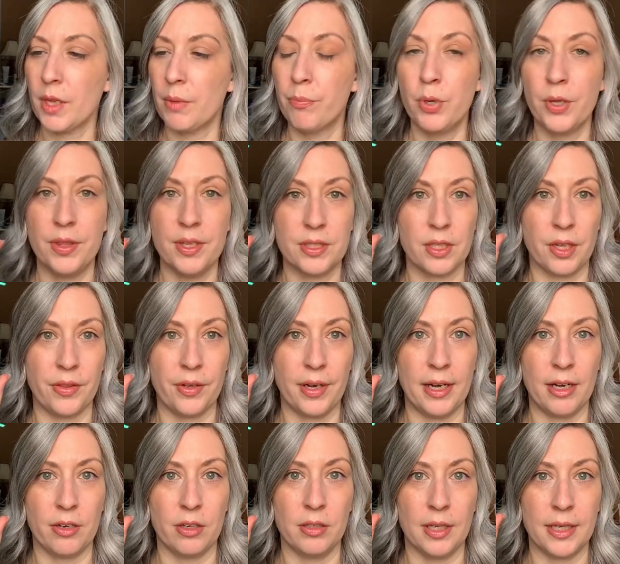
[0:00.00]
put this on their
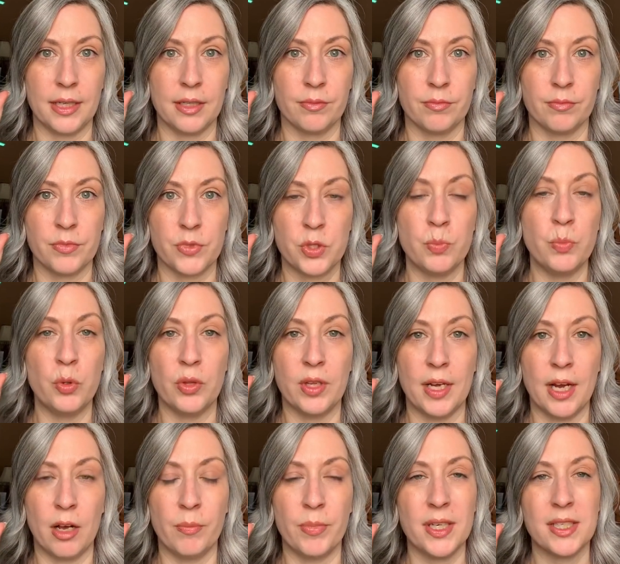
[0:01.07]
hair to like smooth it
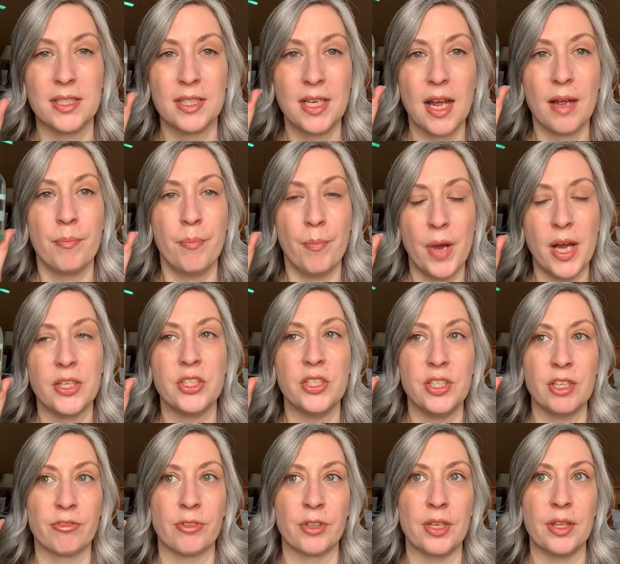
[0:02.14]
out. But it's not much
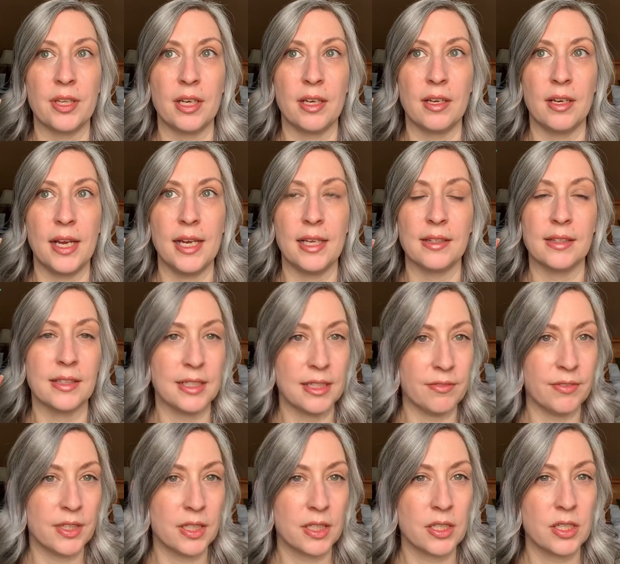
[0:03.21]
different than a
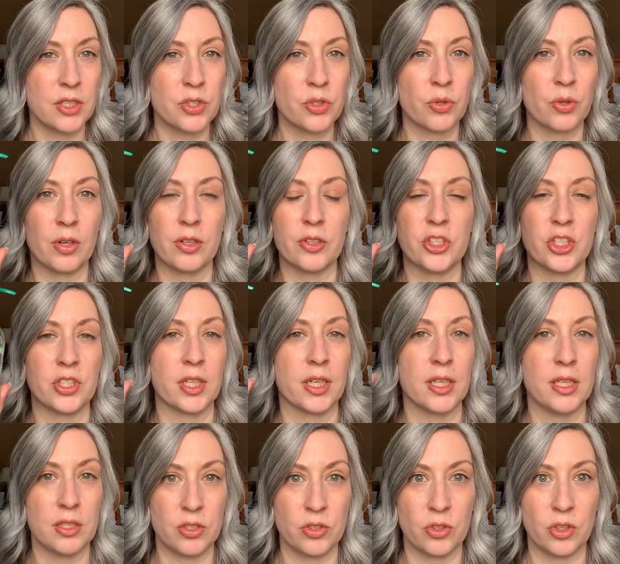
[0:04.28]
leave-in conditioner or just a
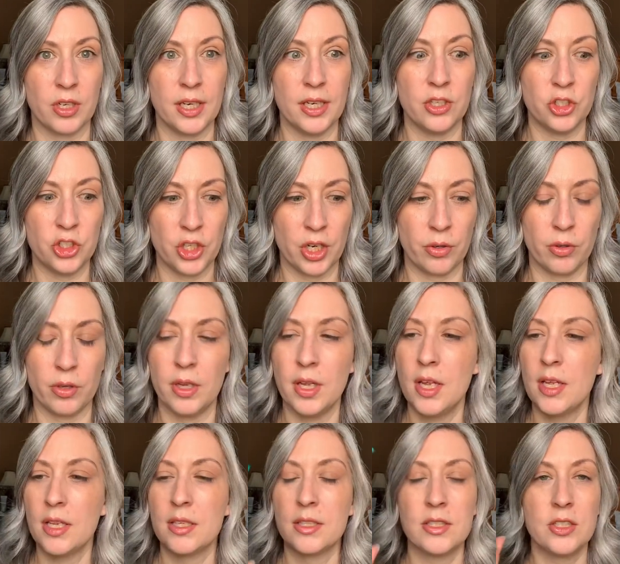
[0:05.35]
conditioner in general.
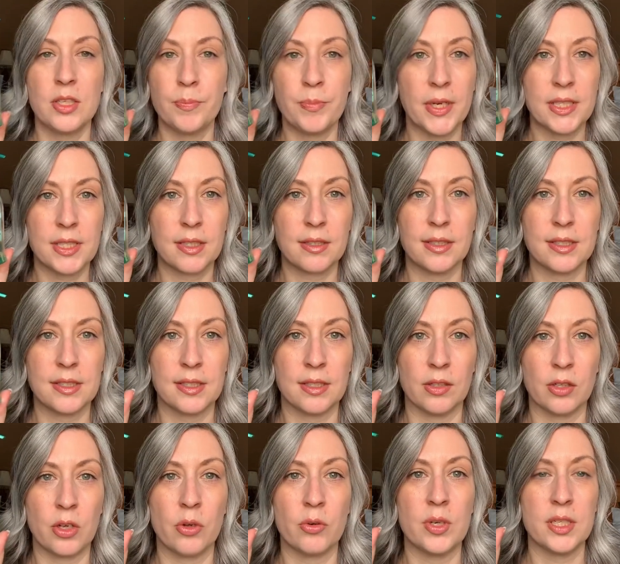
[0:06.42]
It's just basically a
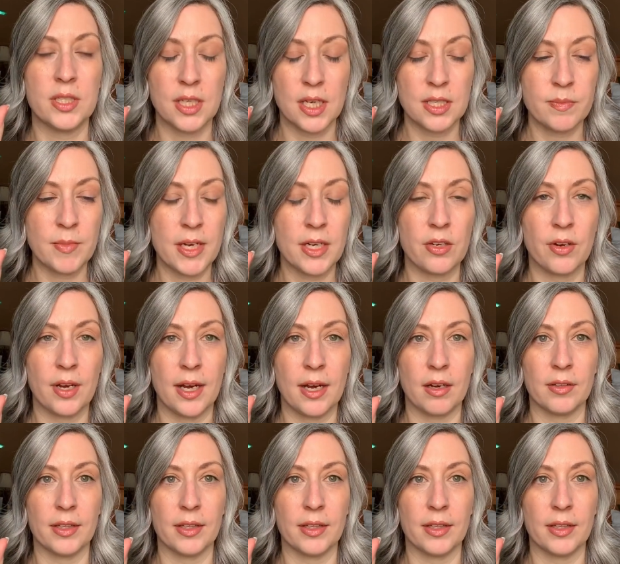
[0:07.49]
silicone. It does make your hair